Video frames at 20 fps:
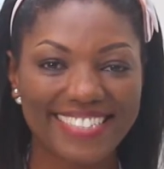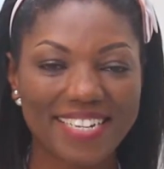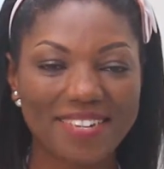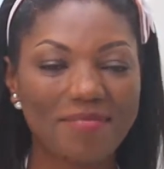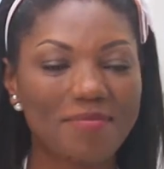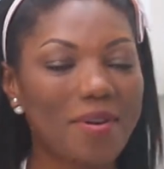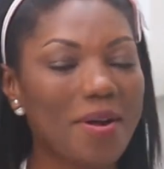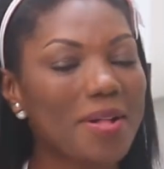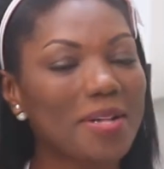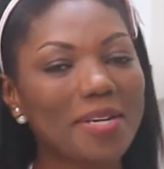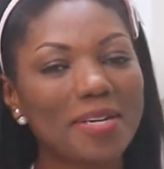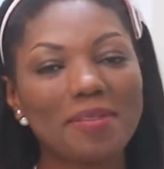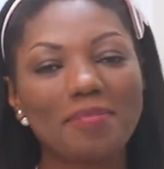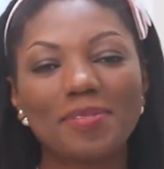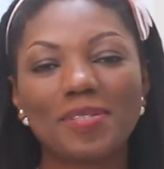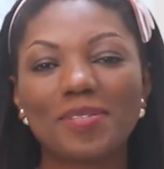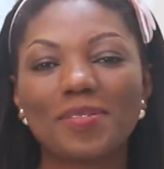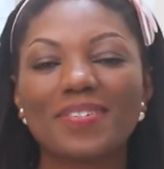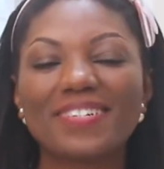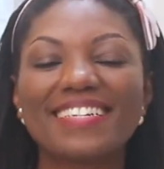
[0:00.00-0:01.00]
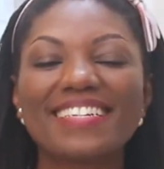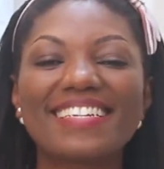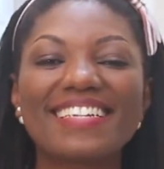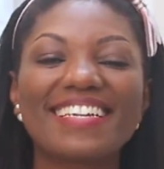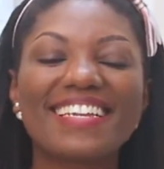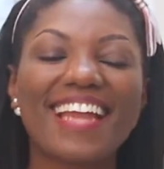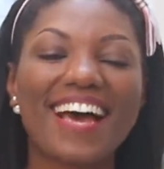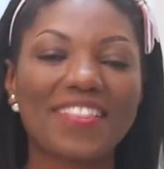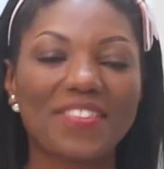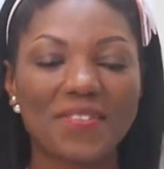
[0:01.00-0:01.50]
and welcome to
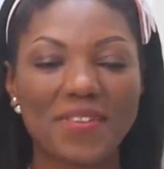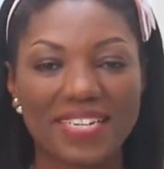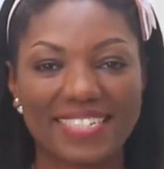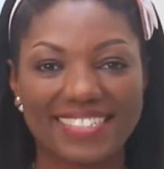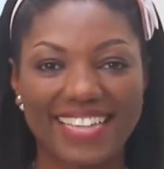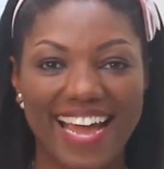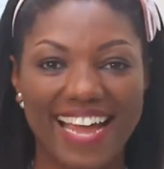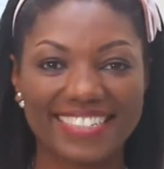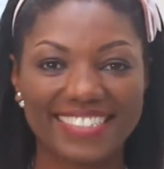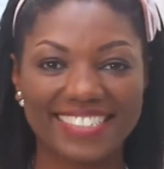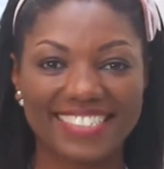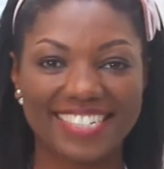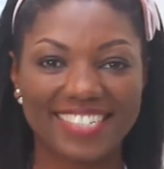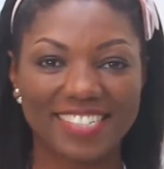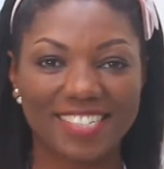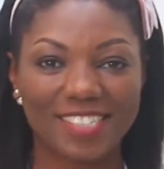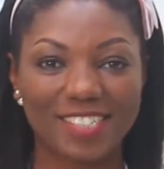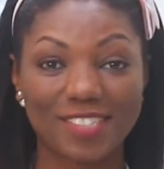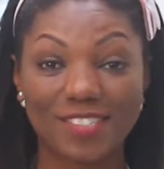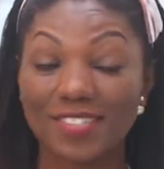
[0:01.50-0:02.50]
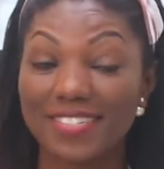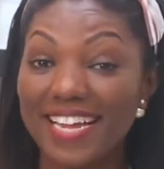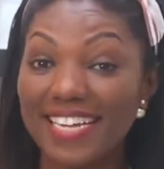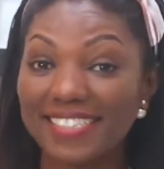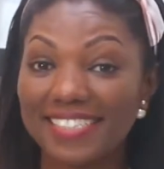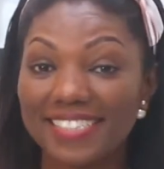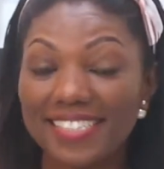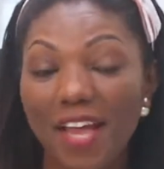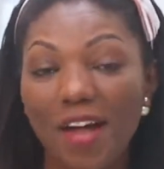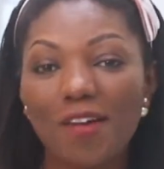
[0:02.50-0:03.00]
another exciting edition of
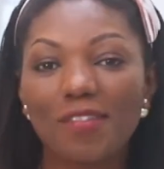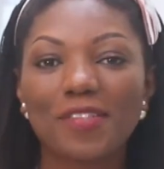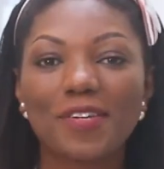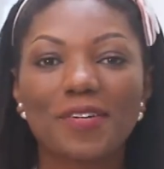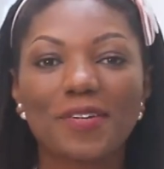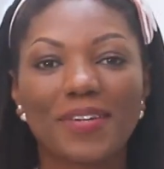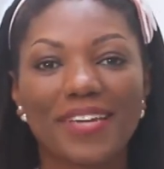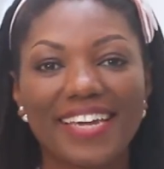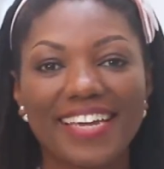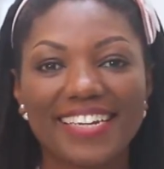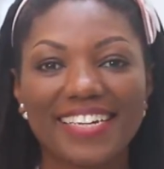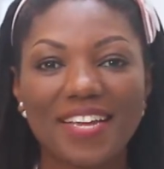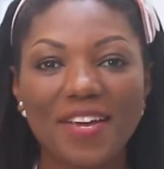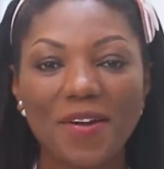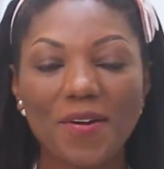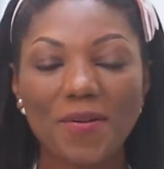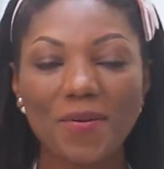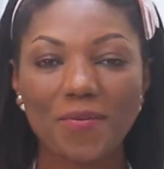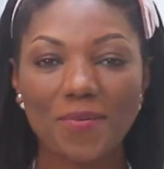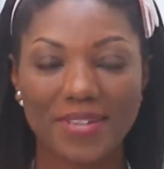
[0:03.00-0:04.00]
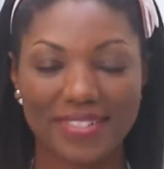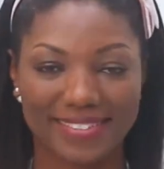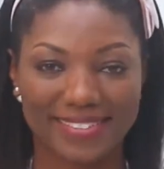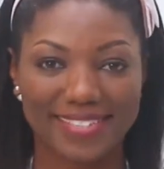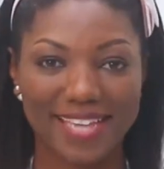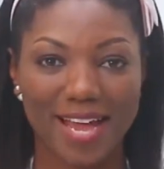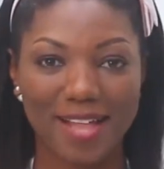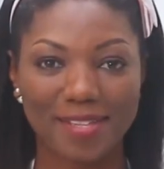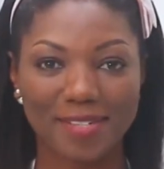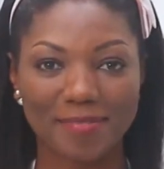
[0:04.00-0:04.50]
Nessy's Healthy Cooking with
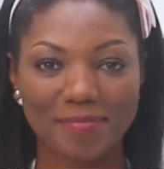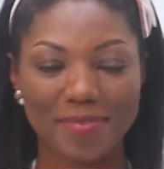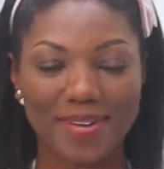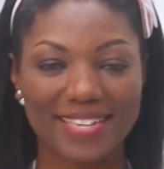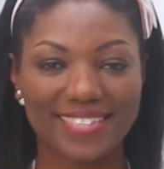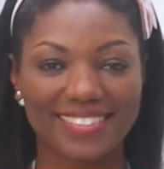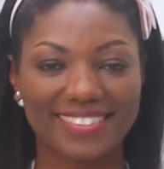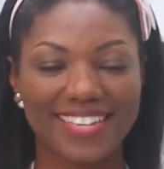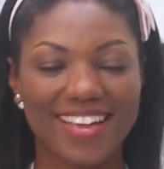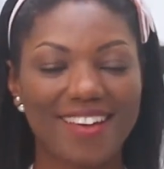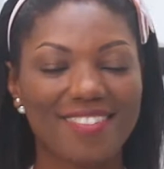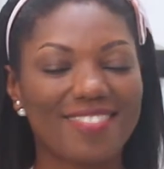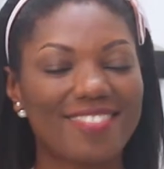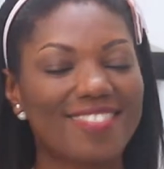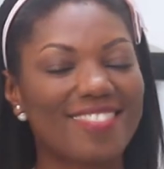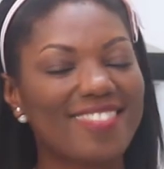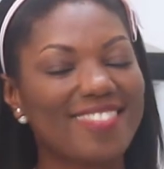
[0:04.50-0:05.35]
Salad Master.